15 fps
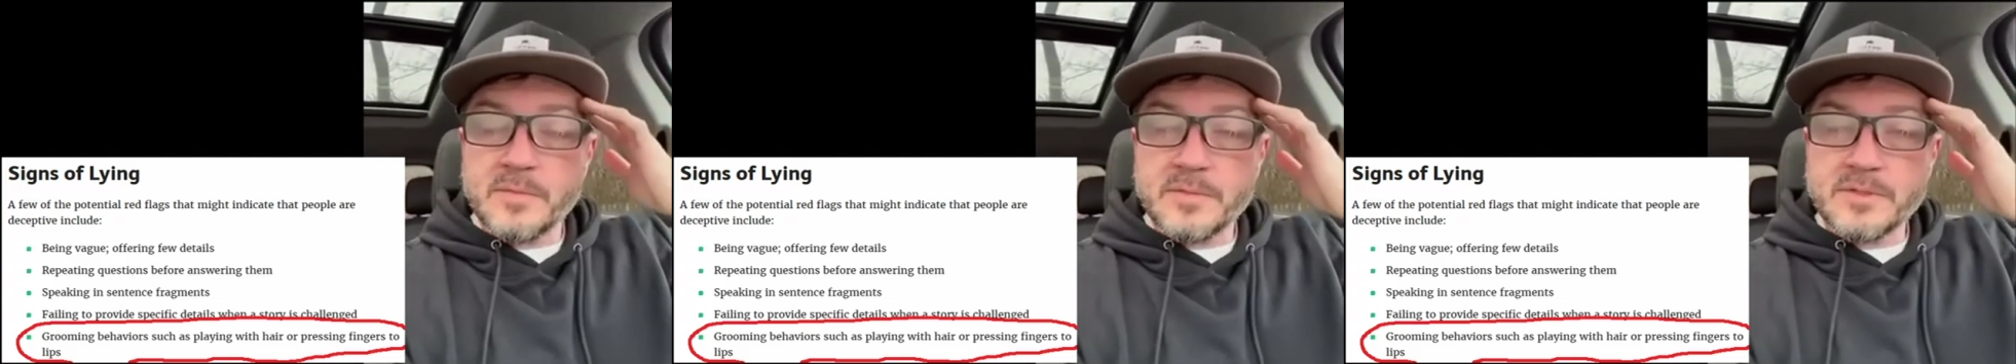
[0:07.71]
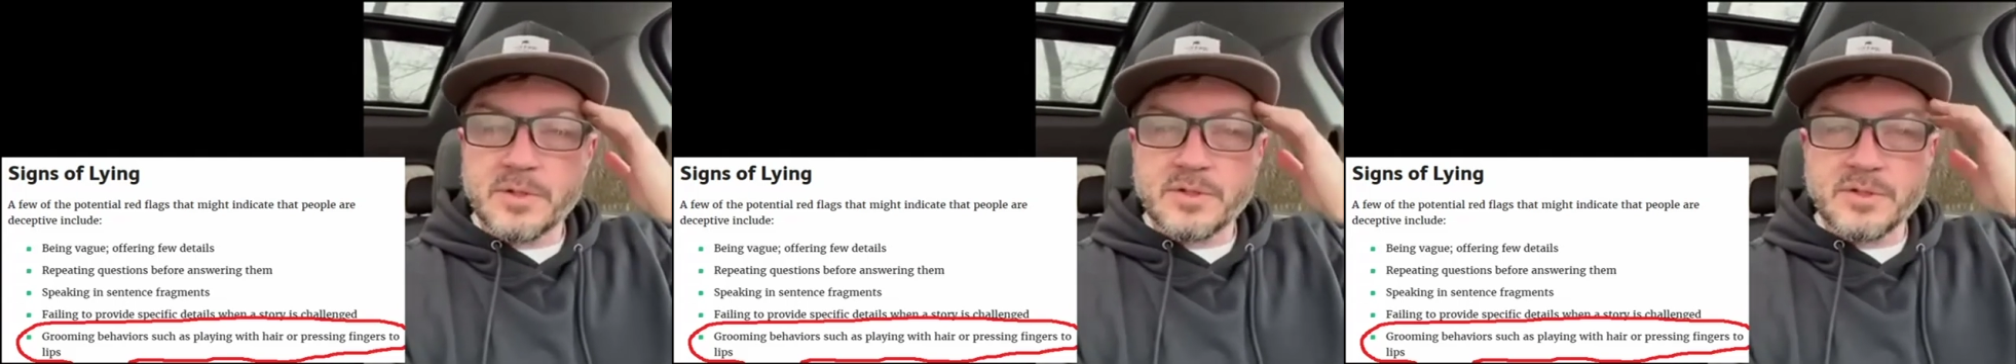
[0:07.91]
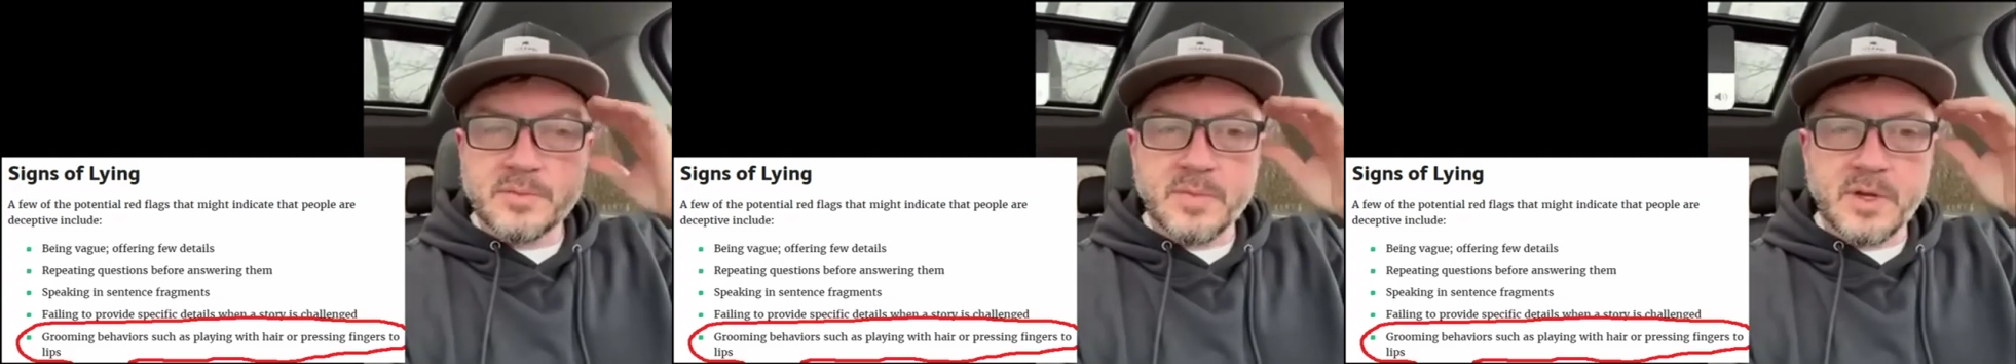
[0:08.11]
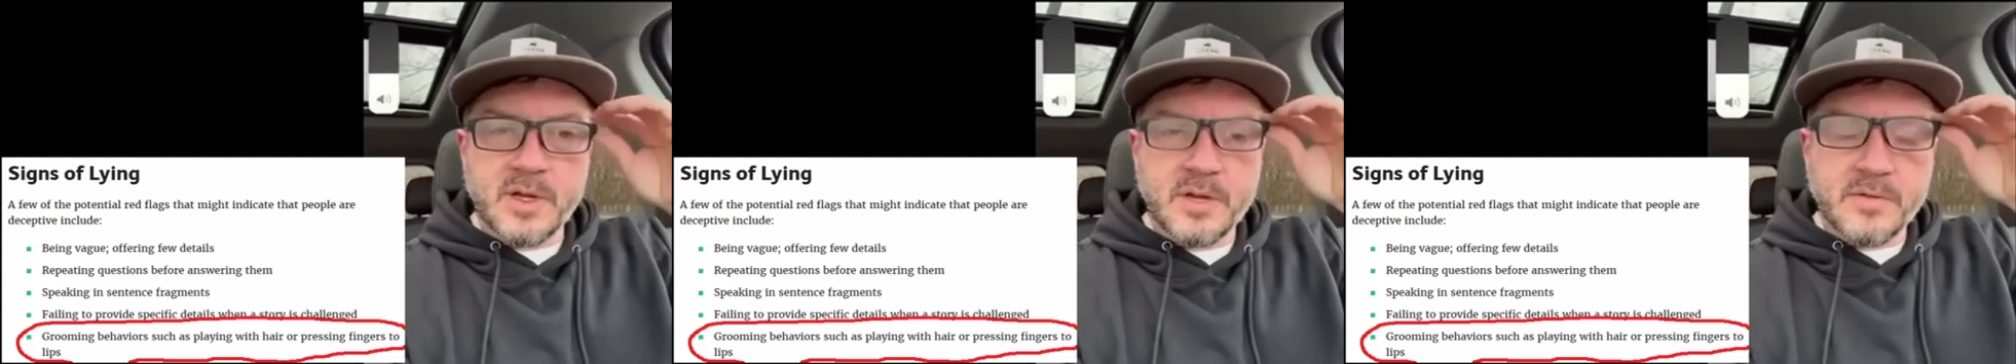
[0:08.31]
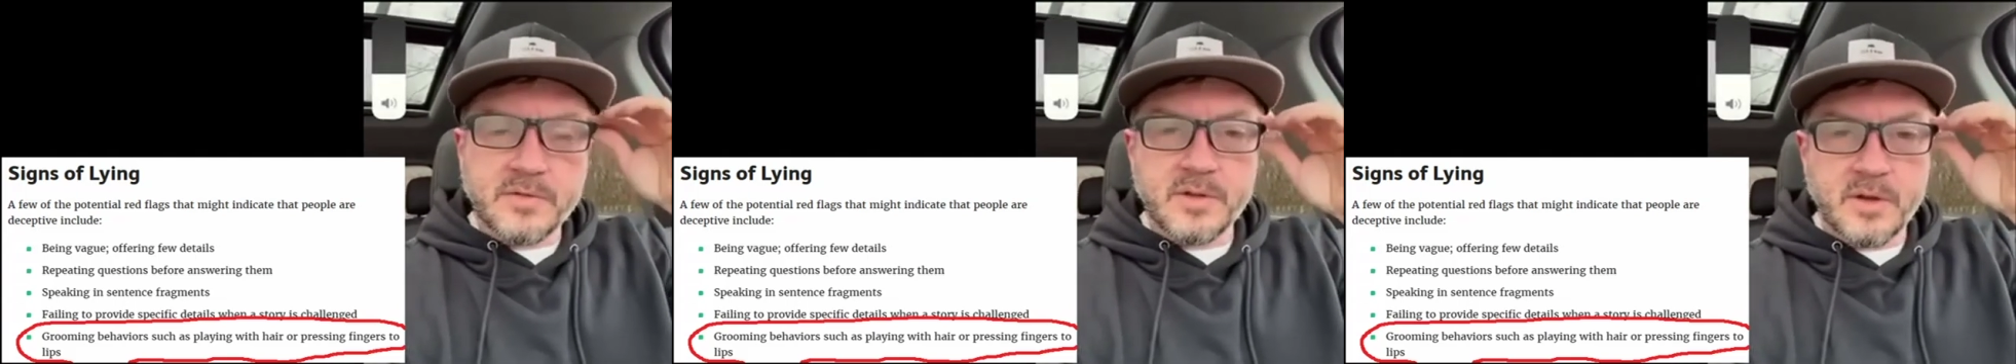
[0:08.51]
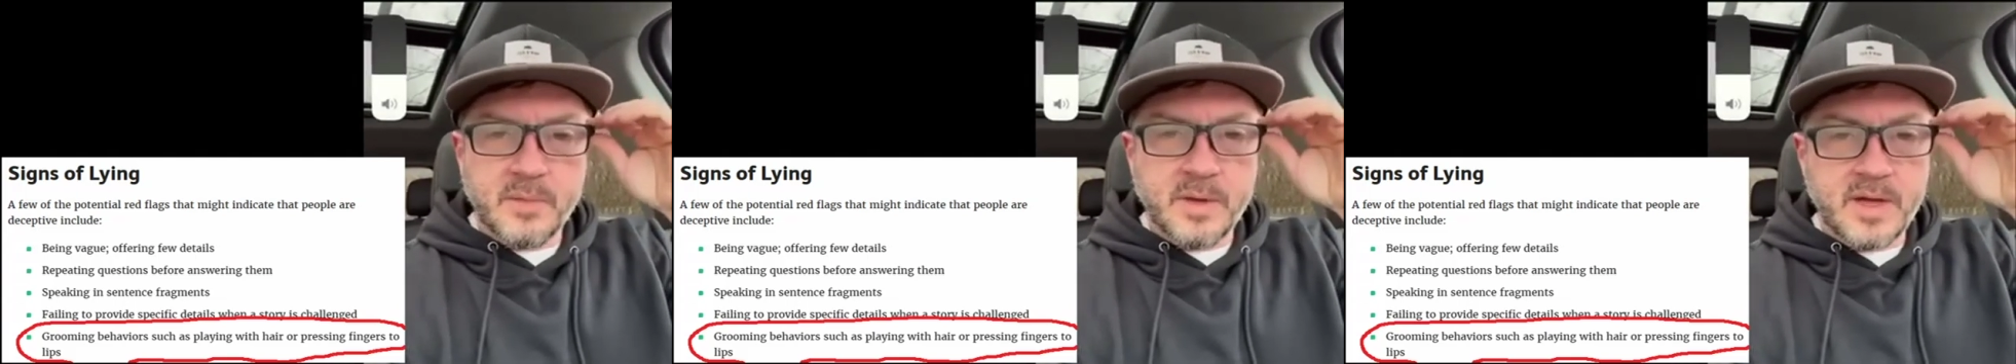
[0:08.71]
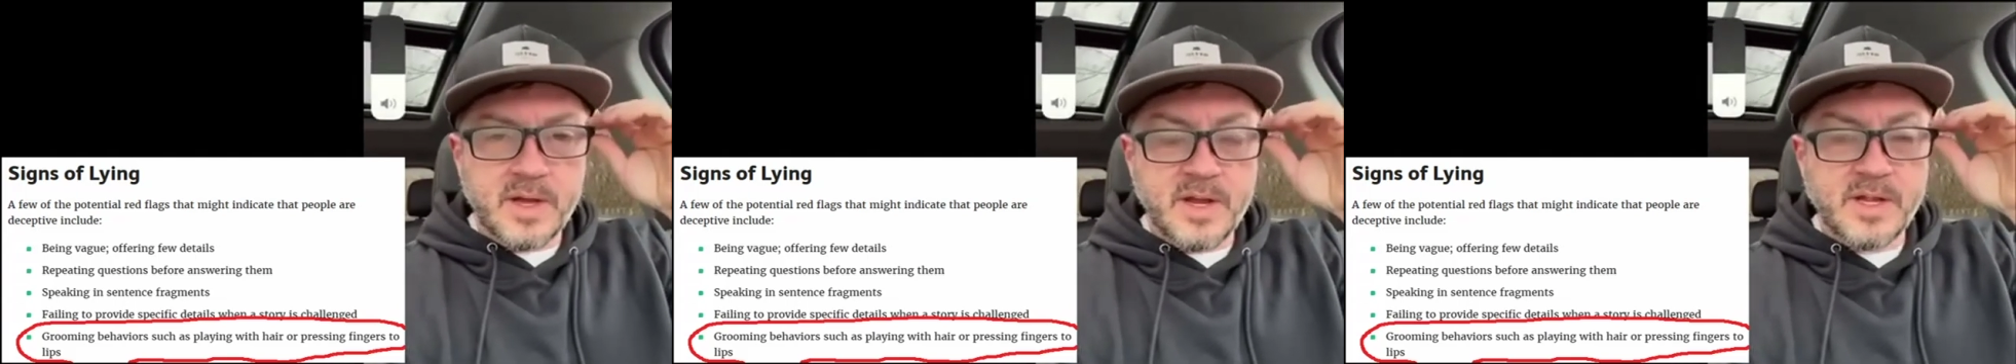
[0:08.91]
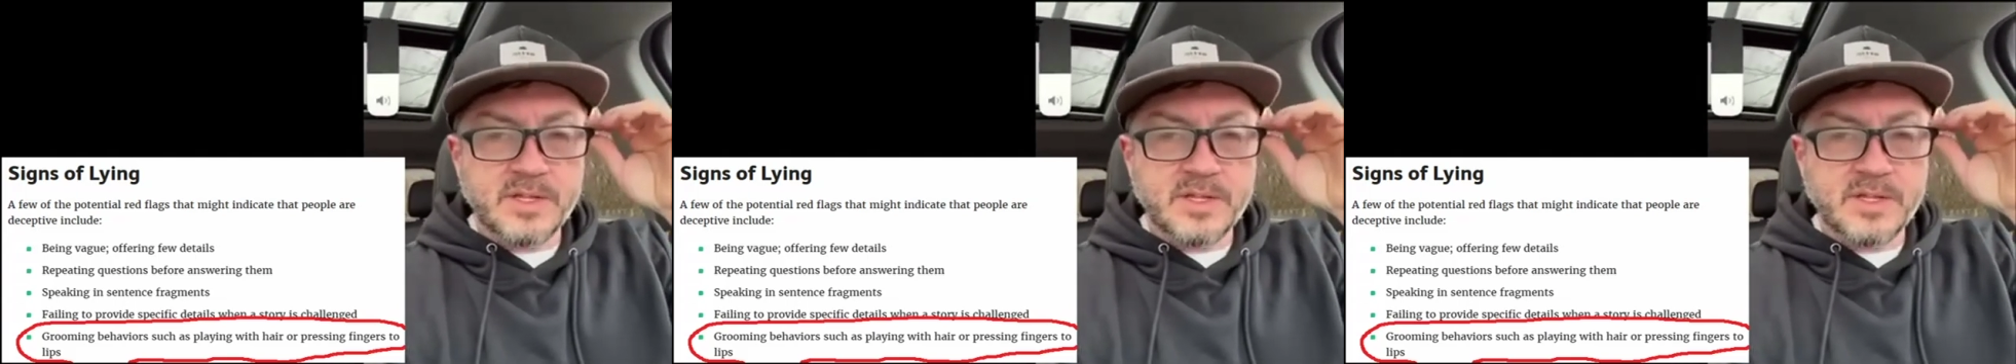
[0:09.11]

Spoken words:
social media for a bit.